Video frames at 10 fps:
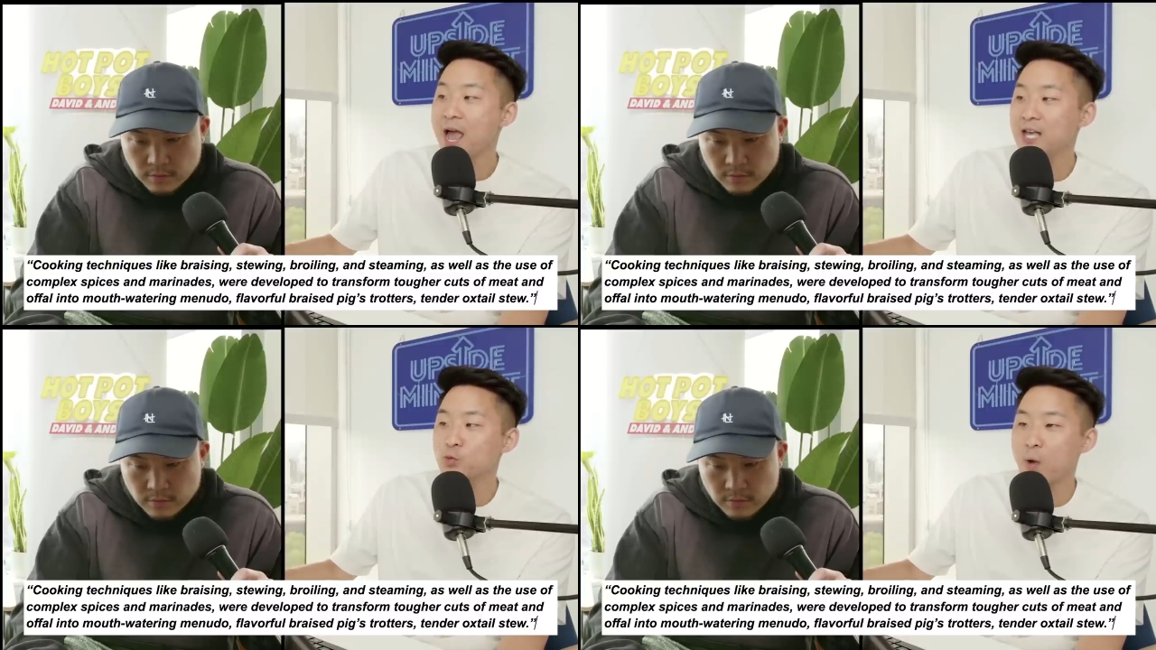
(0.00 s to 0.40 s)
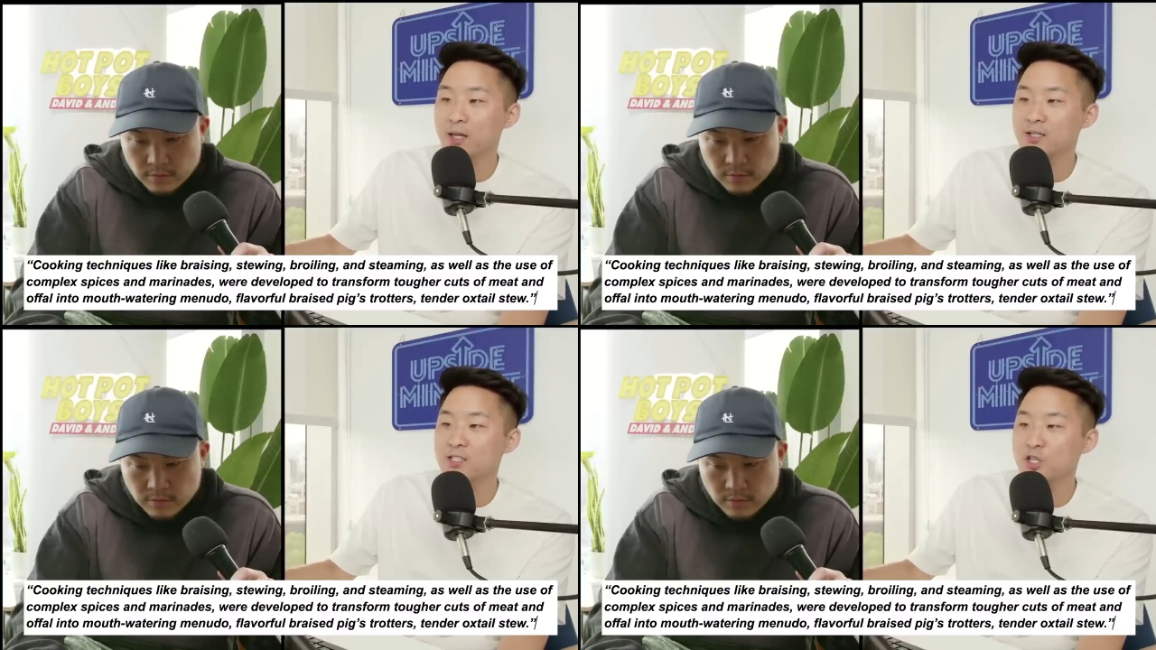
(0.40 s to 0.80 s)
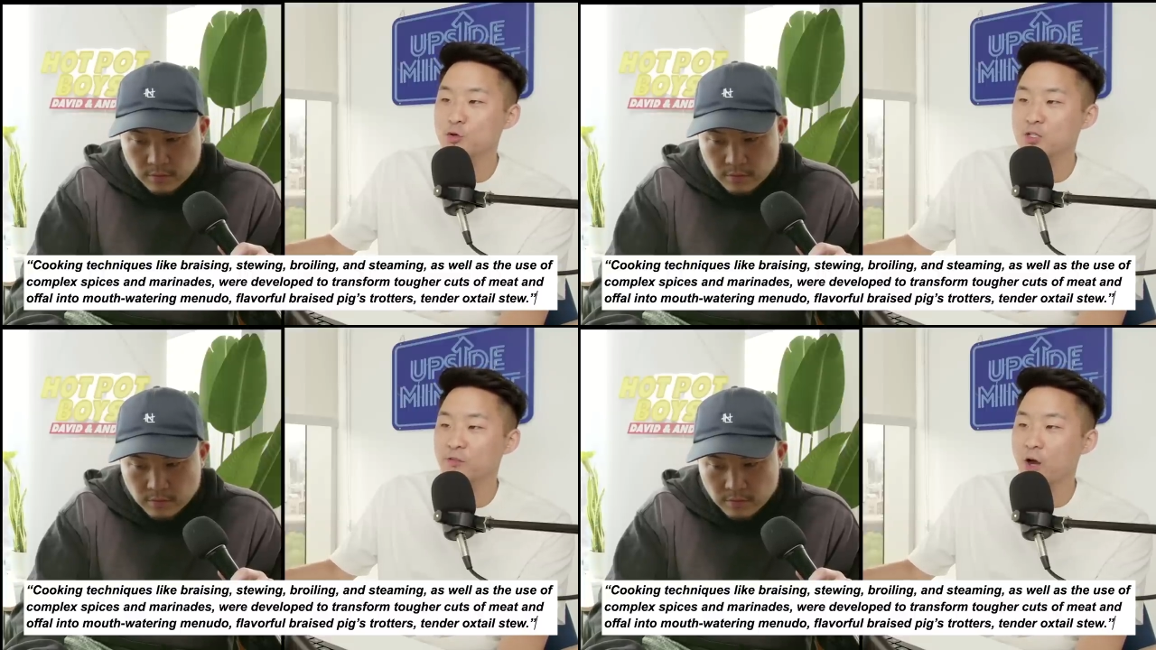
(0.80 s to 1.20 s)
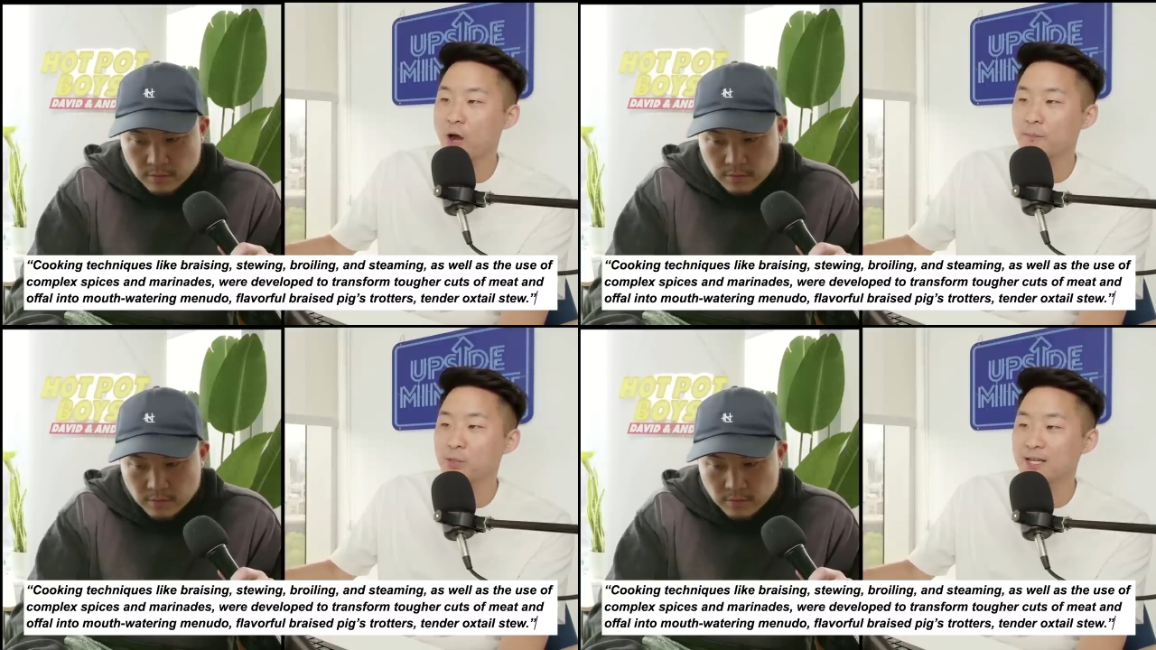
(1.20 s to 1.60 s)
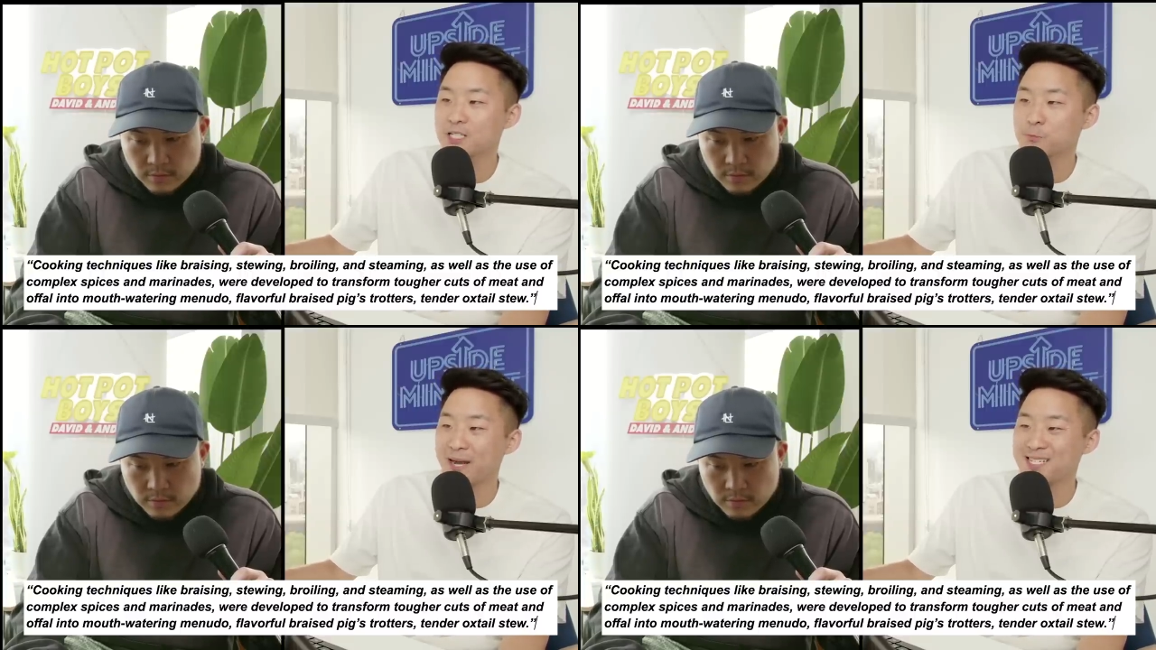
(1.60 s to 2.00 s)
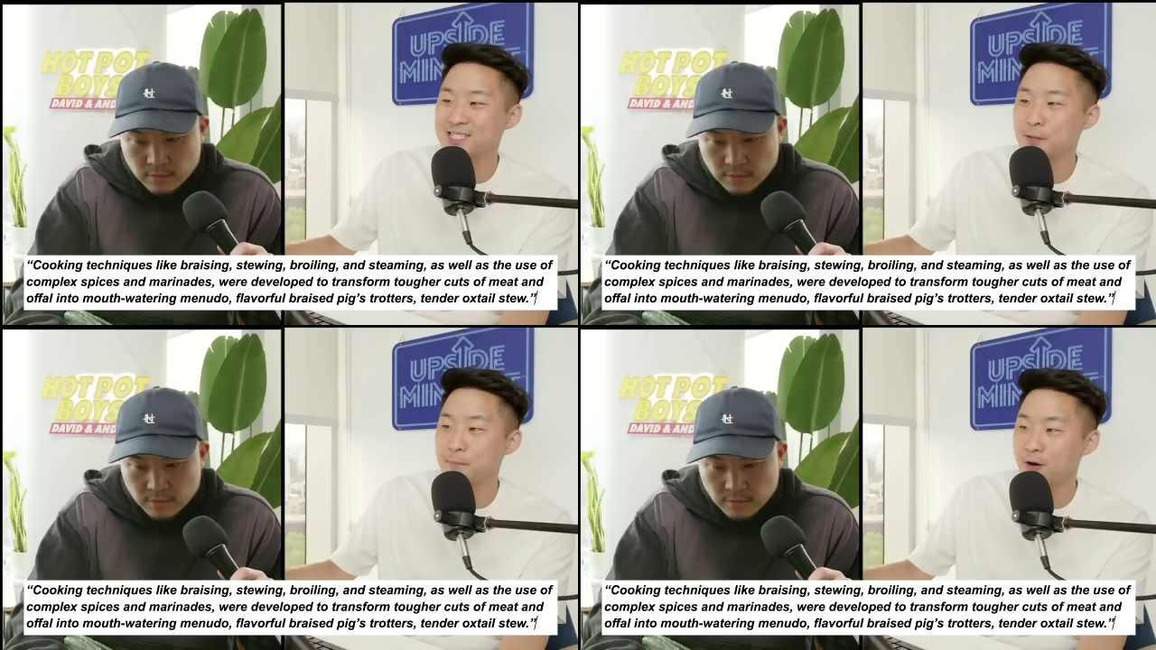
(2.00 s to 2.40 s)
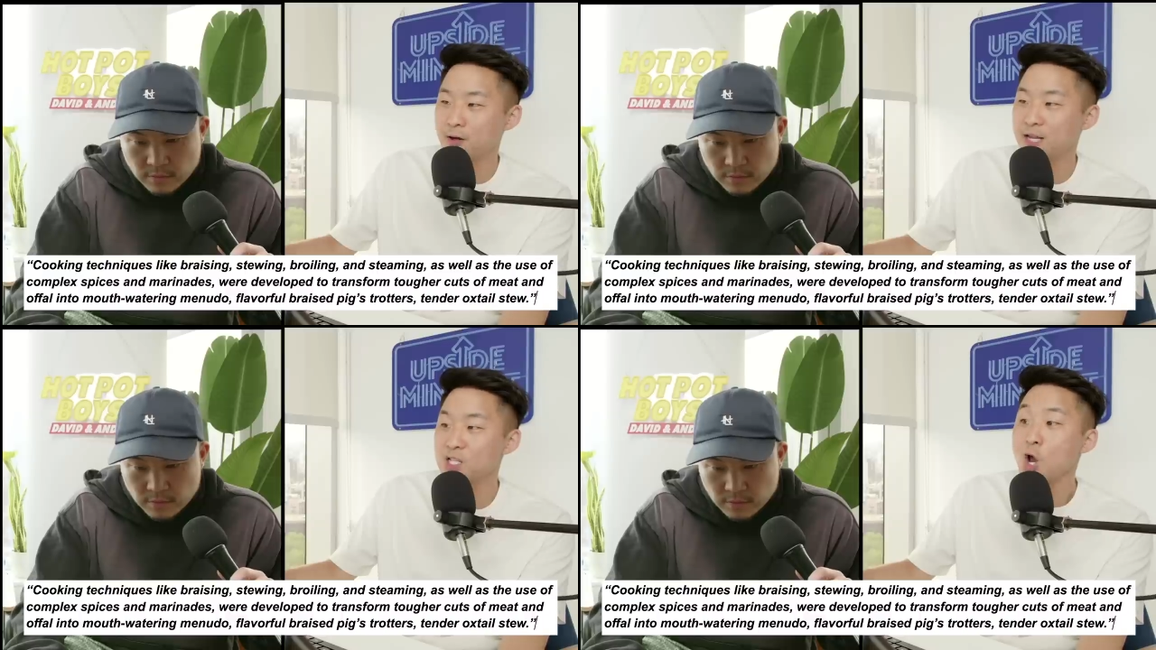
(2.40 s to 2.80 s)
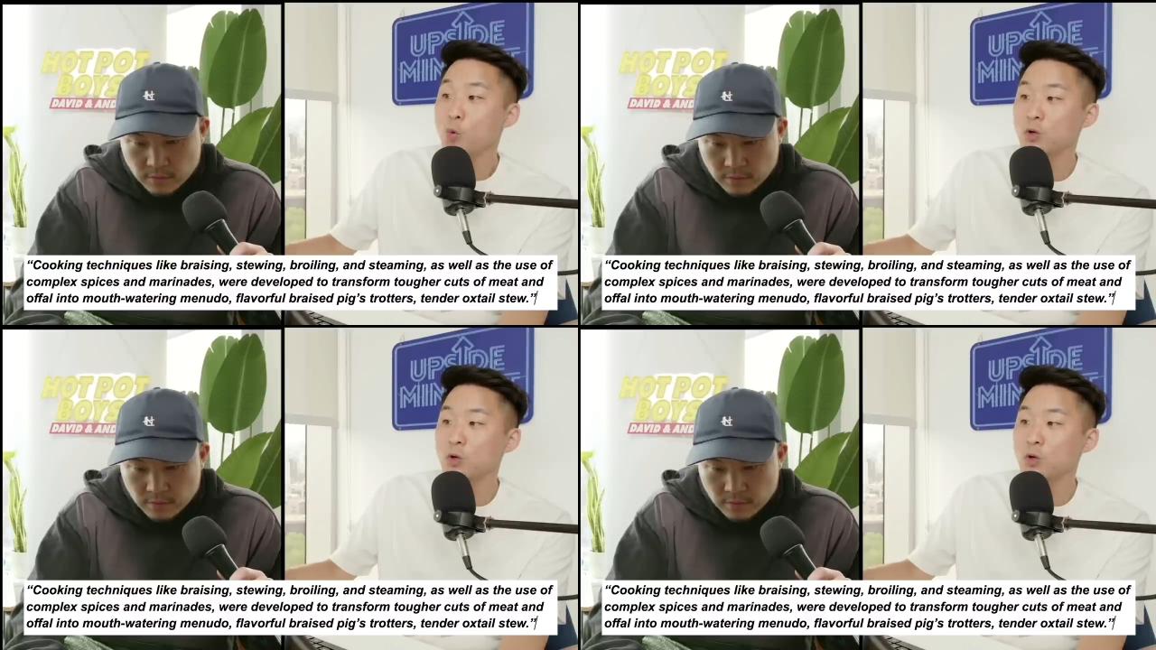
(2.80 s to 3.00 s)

Speaker 1: as well as the use of complex spices and marinades,